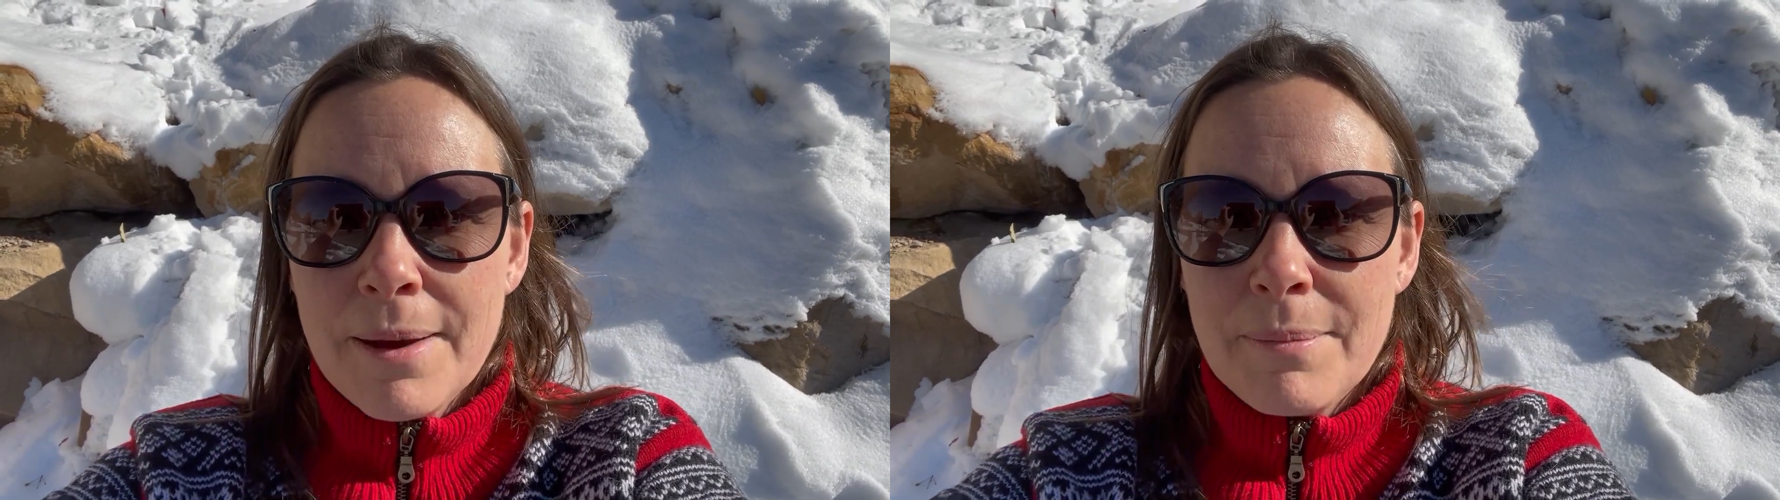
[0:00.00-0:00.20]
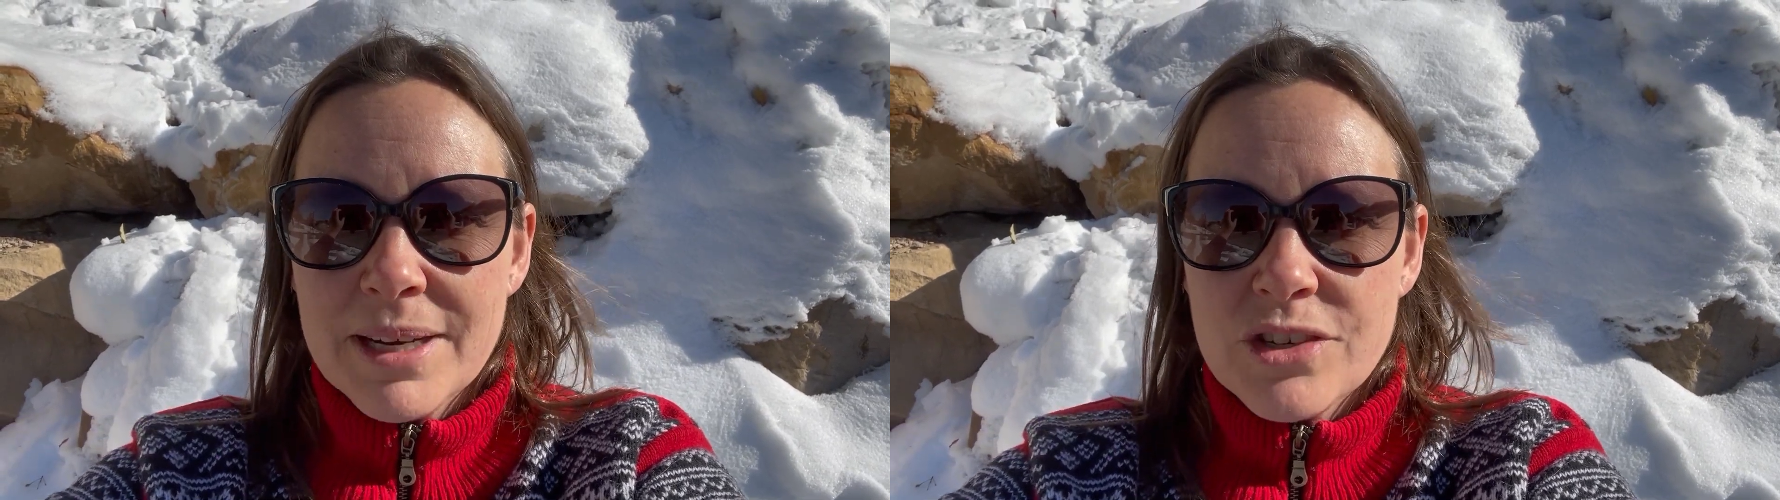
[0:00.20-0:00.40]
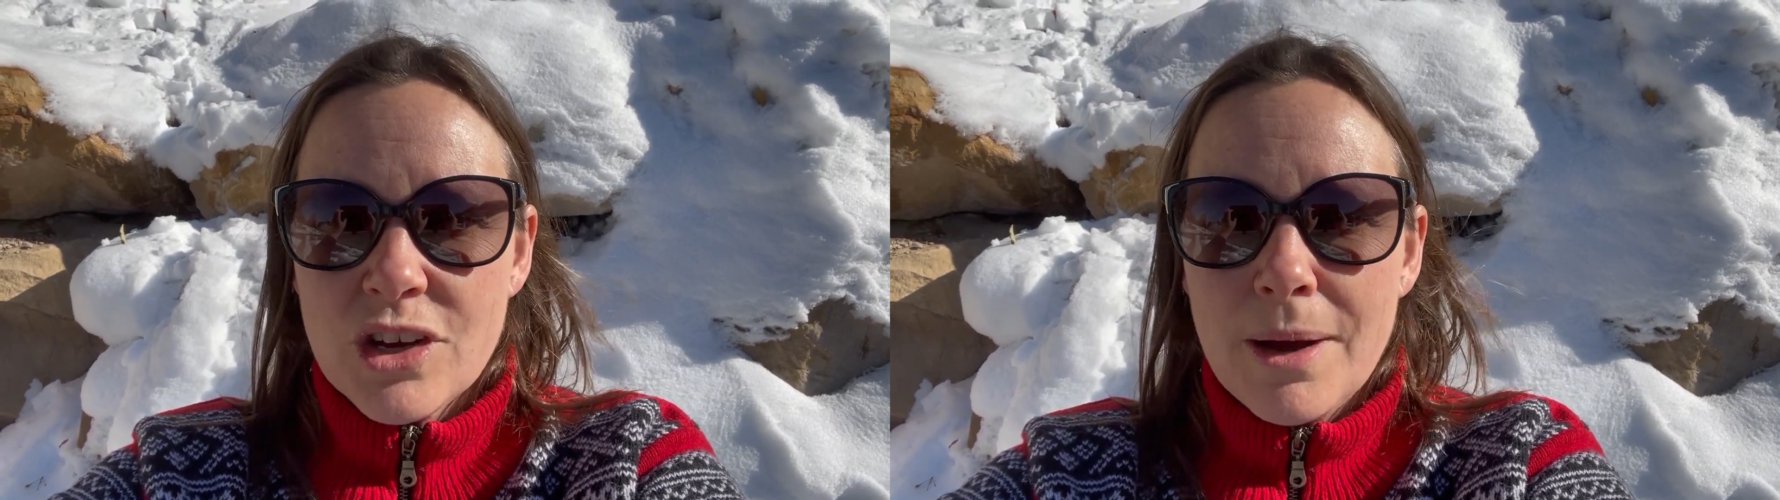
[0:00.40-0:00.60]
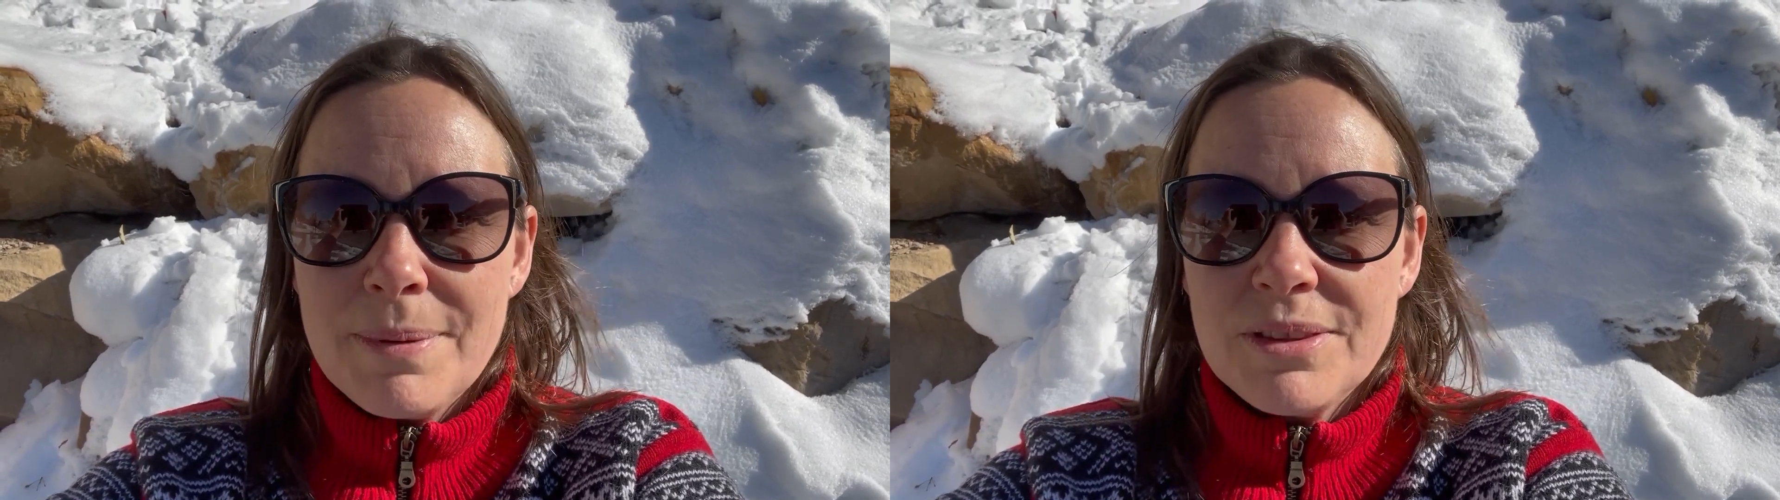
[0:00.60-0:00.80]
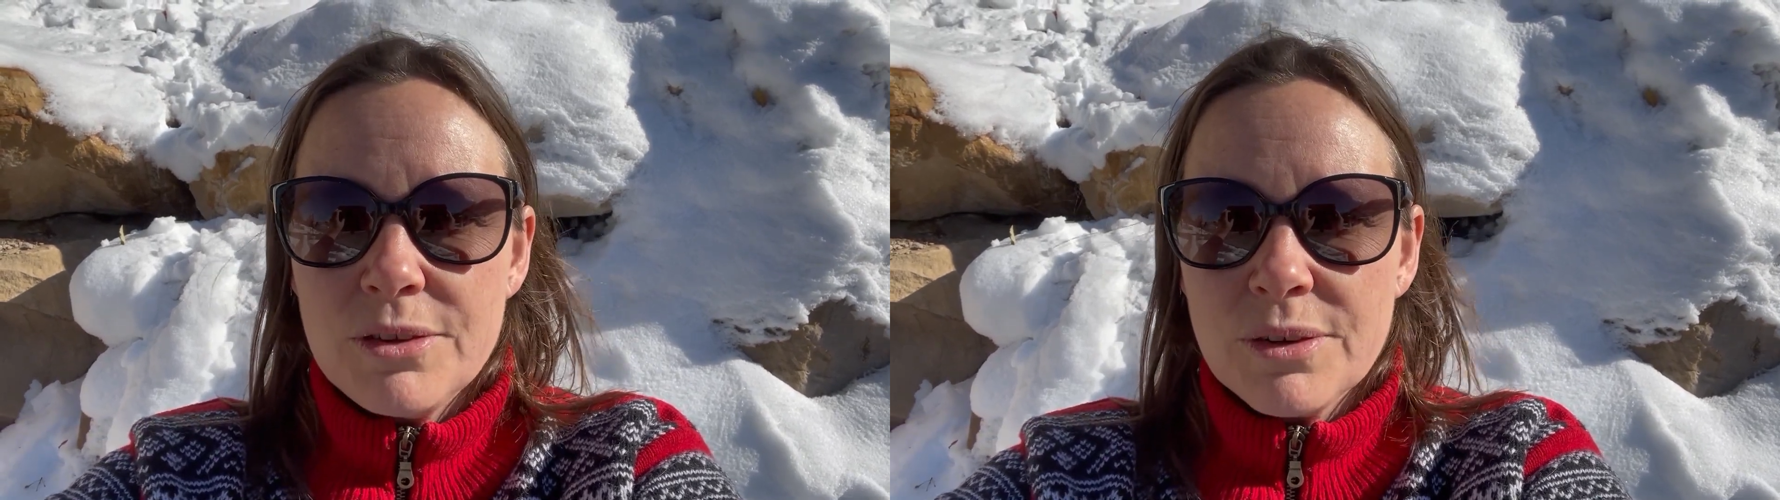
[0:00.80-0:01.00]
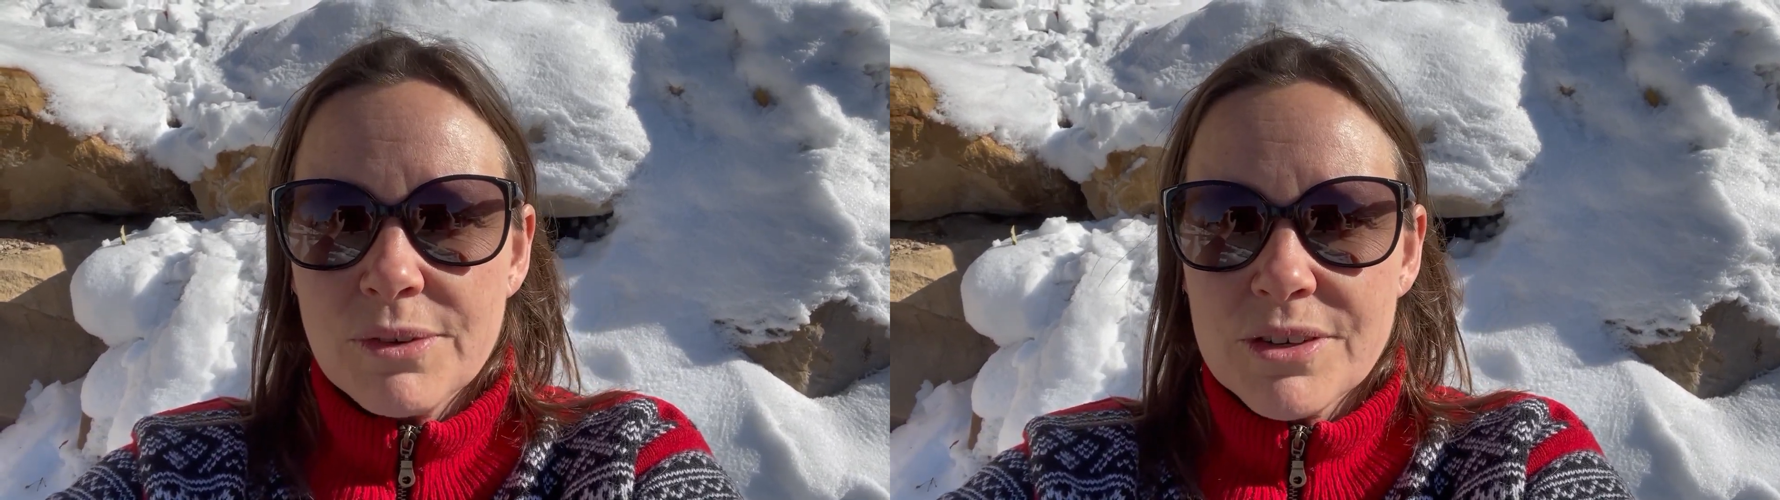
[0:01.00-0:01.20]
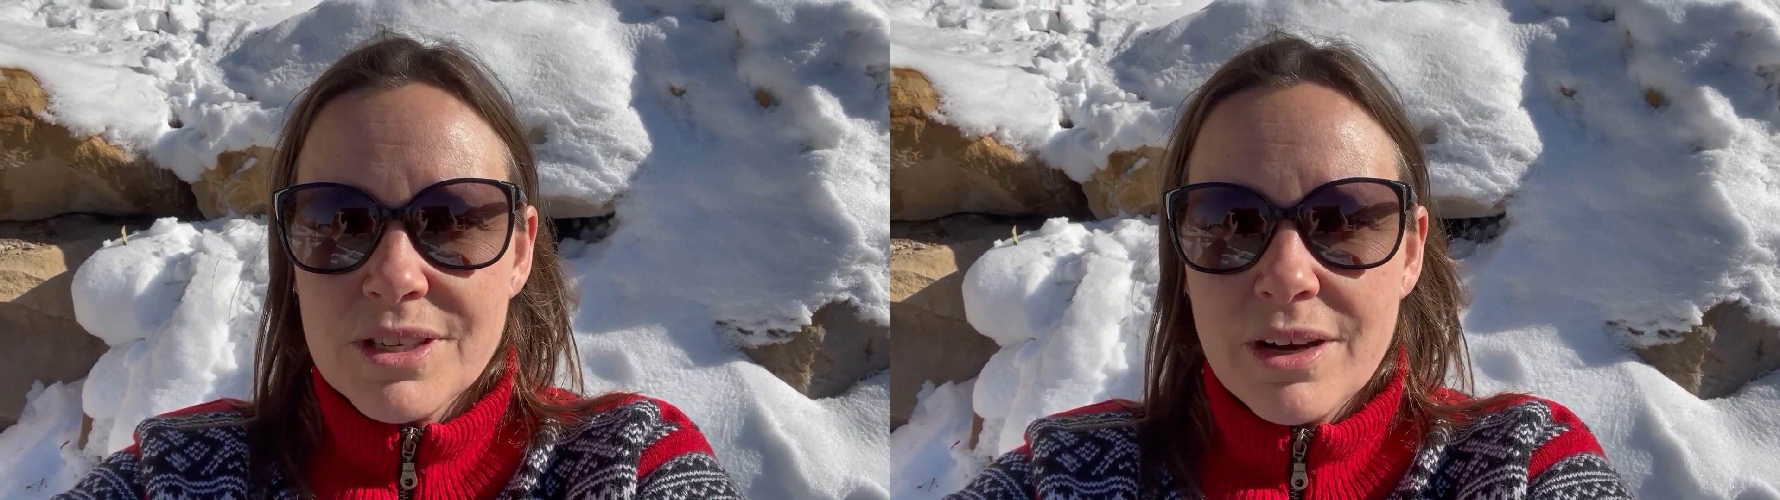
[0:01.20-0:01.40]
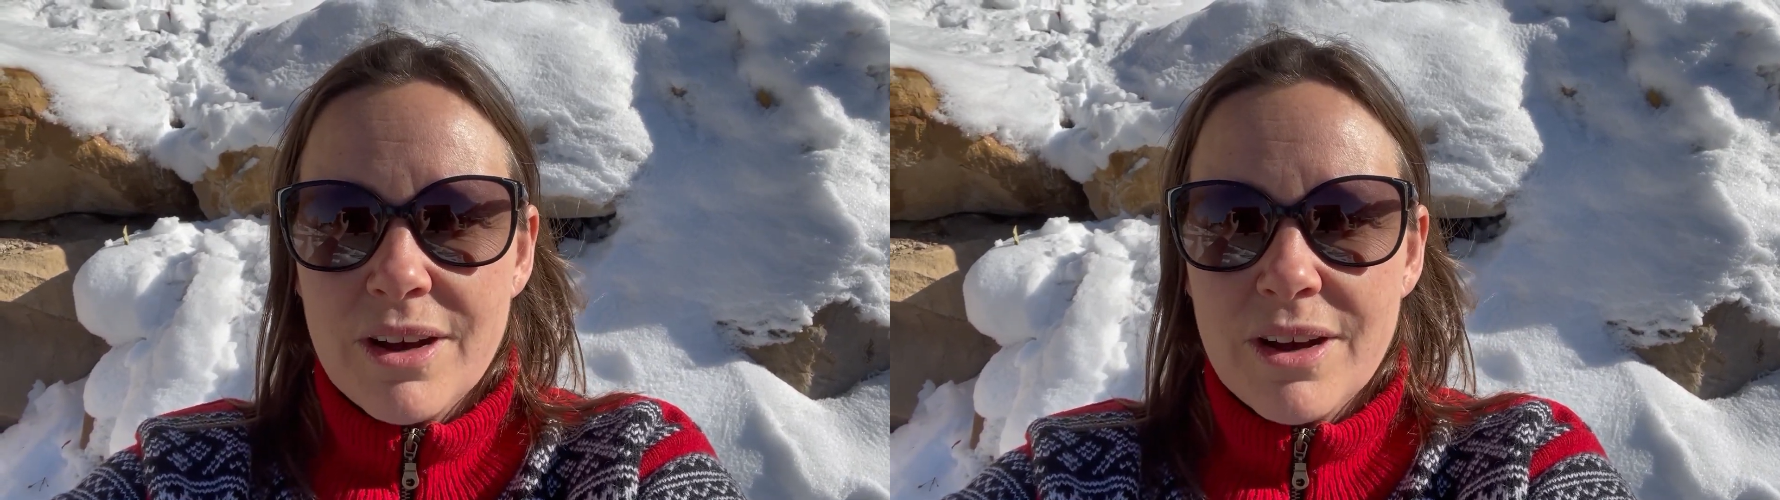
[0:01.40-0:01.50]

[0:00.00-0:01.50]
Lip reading: My job at the University